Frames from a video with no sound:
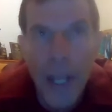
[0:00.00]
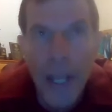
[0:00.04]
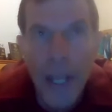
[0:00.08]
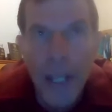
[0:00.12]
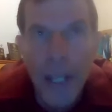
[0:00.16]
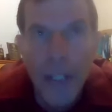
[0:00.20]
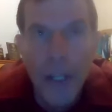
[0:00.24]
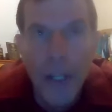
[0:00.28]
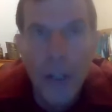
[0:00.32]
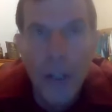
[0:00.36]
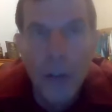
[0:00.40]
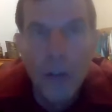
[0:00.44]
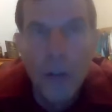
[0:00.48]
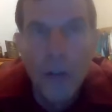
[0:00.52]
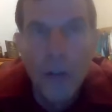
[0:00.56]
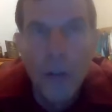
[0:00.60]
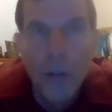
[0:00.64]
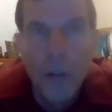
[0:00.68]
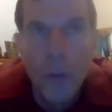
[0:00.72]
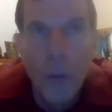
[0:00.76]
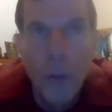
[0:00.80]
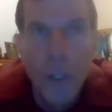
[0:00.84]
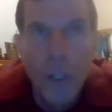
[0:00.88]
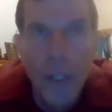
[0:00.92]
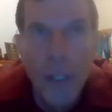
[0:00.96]
It goes
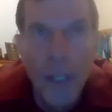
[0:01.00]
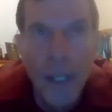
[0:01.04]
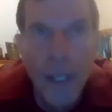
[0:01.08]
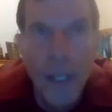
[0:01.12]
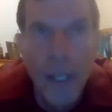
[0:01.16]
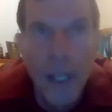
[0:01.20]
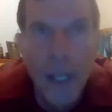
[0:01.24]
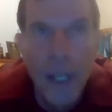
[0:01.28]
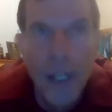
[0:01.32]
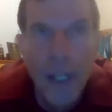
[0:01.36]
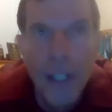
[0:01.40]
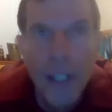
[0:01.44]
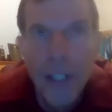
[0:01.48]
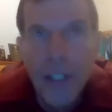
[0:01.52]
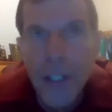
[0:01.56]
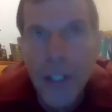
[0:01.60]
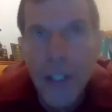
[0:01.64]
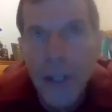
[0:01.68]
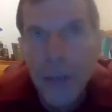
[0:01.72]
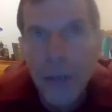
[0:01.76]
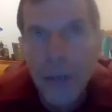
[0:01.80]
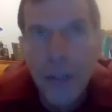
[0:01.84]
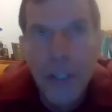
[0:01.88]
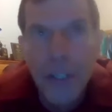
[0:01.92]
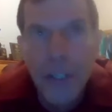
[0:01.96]
to a
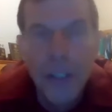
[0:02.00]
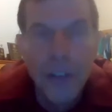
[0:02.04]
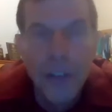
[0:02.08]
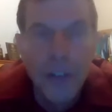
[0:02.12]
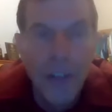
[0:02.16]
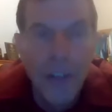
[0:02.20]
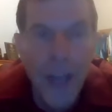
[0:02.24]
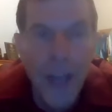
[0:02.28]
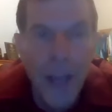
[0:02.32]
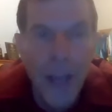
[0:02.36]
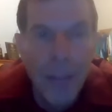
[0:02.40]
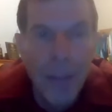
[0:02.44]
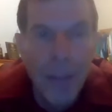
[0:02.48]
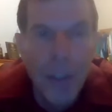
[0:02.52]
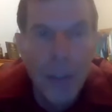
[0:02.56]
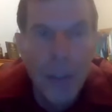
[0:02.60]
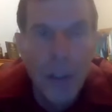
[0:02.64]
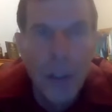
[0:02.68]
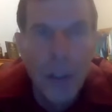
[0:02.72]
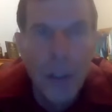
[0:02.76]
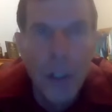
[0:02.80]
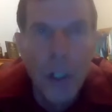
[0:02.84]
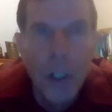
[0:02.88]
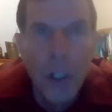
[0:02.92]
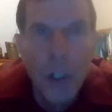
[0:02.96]
different
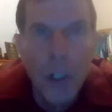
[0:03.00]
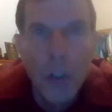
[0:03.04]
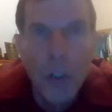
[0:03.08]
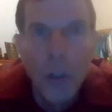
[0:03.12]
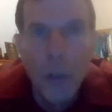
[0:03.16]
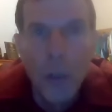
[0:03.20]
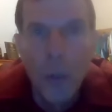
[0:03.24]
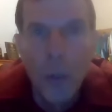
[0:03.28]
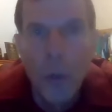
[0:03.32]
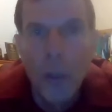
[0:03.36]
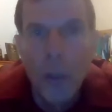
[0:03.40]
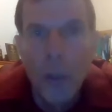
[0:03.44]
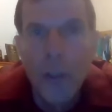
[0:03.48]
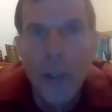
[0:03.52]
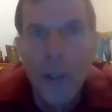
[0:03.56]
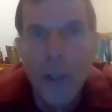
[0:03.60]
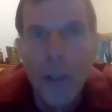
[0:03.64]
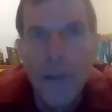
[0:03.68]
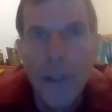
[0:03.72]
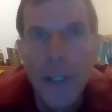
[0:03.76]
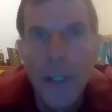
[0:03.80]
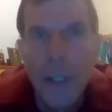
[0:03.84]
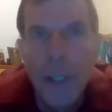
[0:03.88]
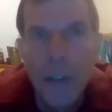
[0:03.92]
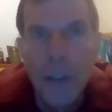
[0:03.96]
examiner who worked
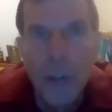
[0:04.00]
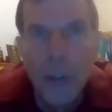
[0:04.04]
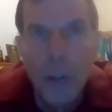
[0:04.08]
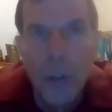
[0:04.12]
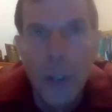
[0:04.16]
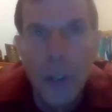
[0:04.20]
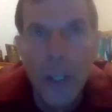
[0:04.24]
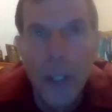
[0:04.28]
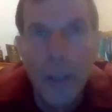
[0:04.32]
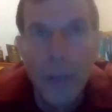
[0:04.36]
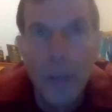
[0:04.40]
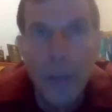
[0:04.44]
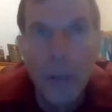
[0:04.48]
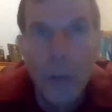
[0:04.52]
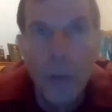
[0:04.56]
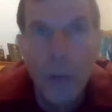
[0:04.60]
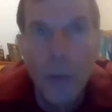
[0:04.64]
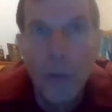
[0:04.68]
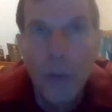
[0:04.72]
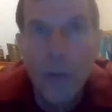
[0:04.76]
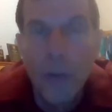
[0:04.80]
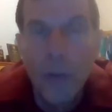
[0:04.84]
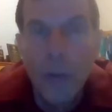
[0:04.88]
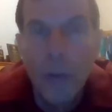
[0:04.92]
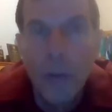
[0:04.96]
on the initial claim. So
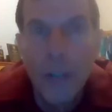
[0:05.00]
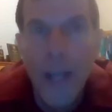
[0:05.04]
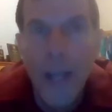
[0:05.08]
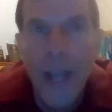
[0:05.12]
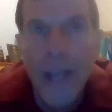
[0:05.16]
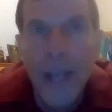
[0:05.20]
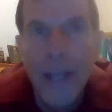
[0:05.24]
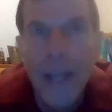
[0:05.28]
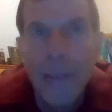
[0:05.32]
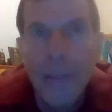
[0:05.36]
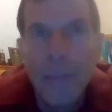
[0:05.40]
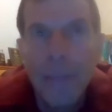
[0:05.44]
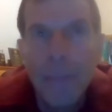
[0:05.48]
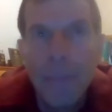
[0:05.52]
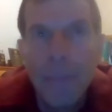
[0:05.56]
it's looked at